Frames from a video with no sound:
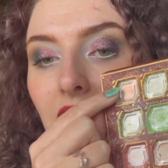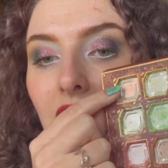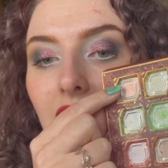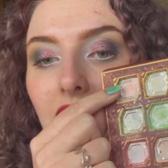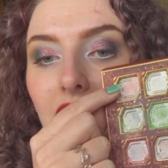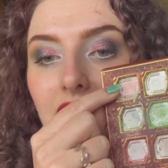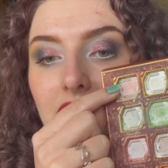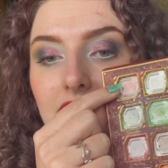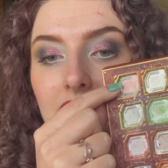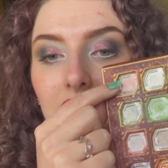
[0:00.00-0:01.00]

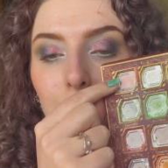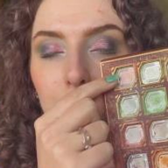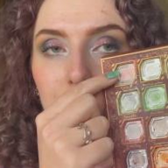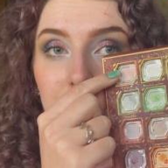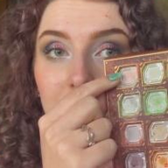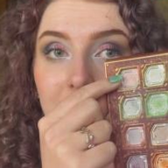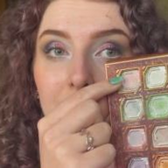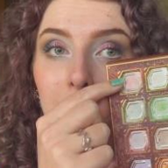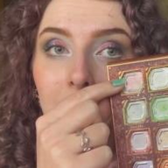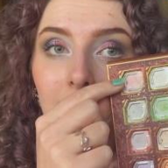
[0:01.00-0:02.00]
And I was using
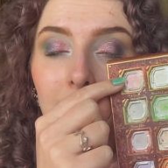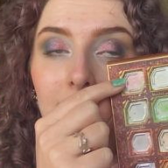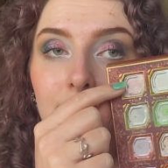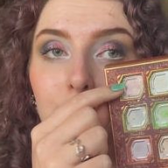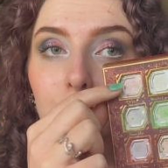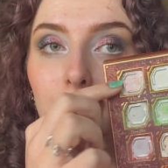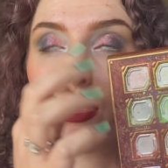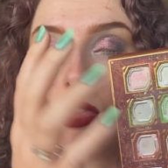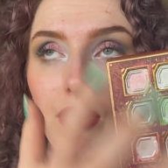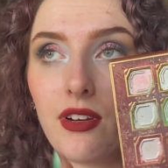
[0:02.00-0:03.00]
that palette for
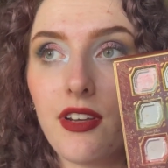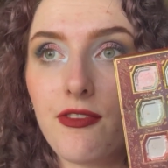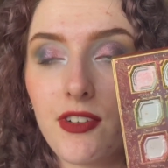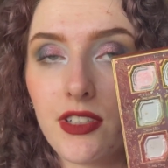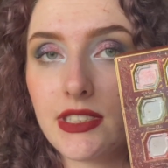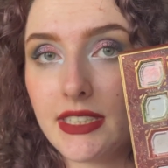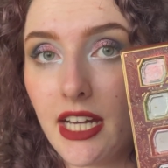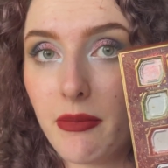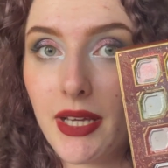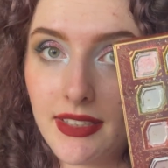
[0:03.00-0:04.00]
31st
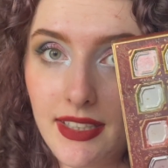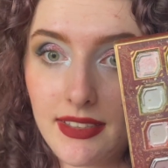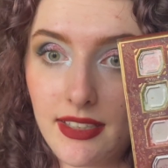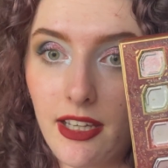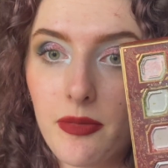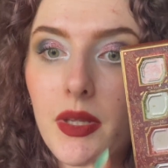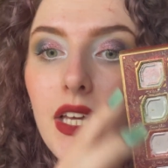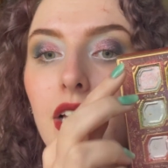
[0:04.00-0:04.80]
time at that time.